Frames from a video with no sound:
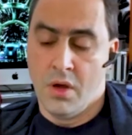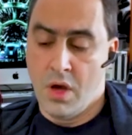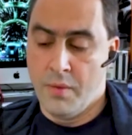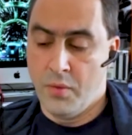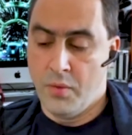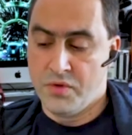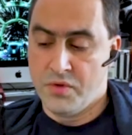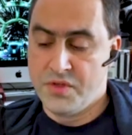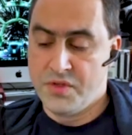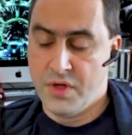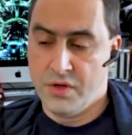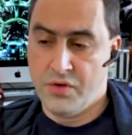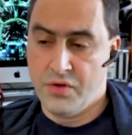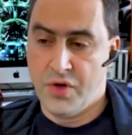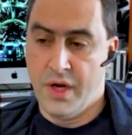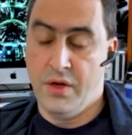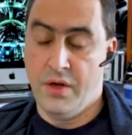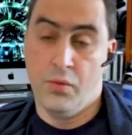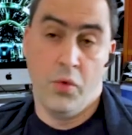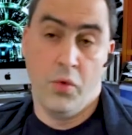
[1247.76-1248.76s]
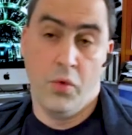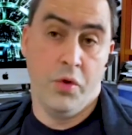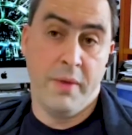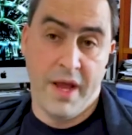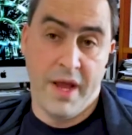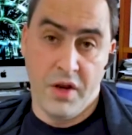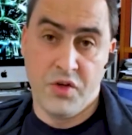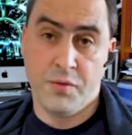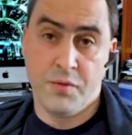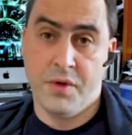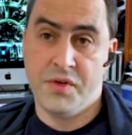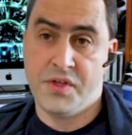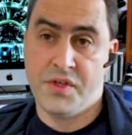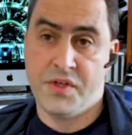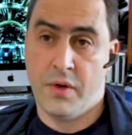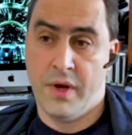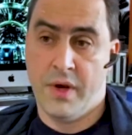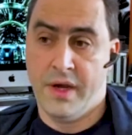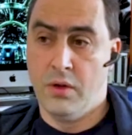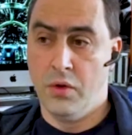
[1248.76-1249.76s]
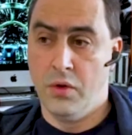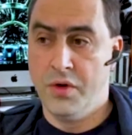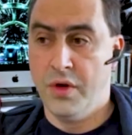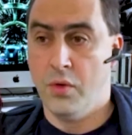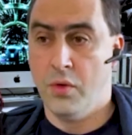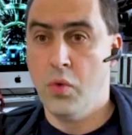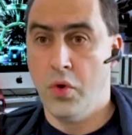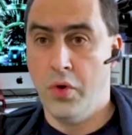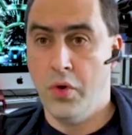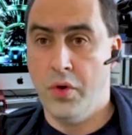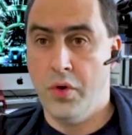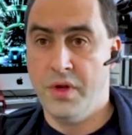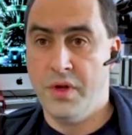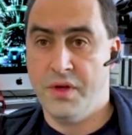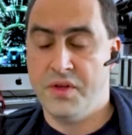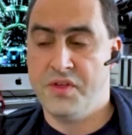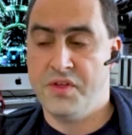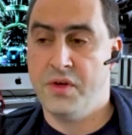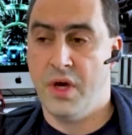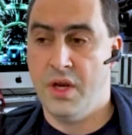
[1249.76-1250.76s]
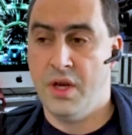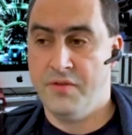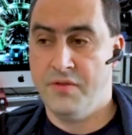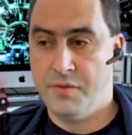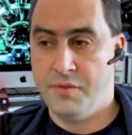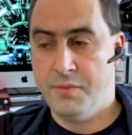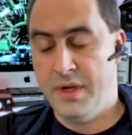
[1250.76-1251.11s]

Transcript: also trained in wound management, so I can look at a wound and decide if